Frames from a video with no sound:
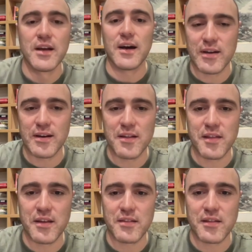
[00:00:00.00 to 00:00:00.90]
I
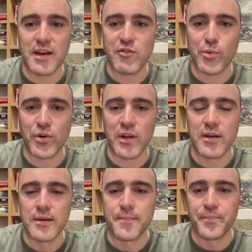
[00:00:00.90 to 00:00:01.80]
think that everybody
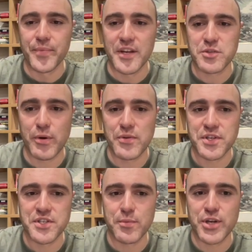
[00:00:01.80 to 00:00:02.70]

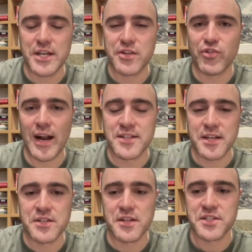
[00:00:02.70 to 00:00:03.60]
experiences objective reality
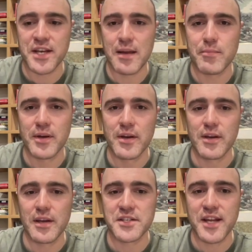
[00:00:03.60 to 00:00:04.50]
to the same
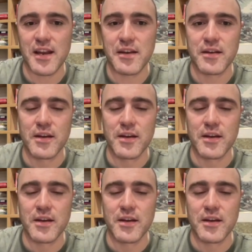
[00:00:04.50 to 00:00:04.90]
extent,